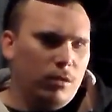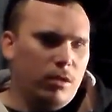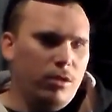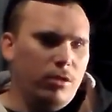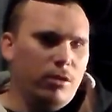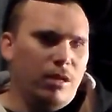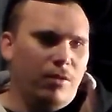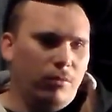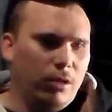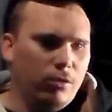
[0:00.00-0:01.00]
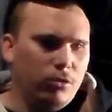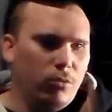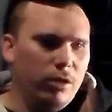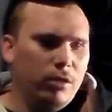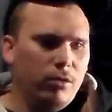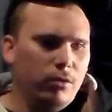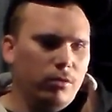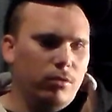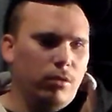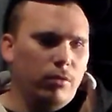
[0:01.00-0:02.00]
and you could have like 20 good
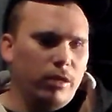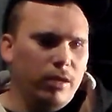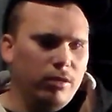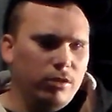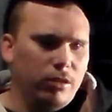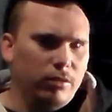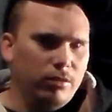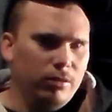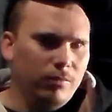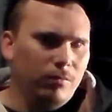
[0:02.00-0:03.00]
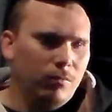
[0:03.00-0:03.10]
locations